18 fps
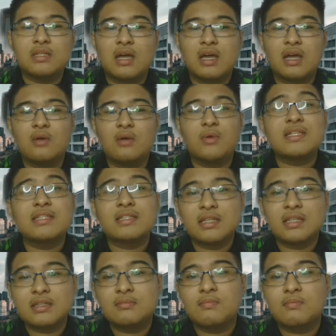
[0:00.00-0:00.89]

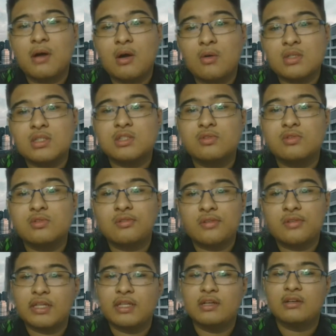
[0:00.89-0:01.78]
Western powers to
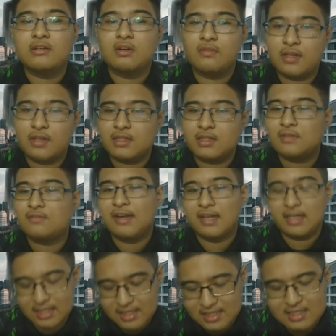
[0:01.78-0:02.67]
create the COVID-19
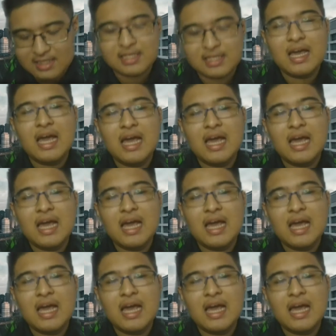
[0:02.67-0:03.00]
virus.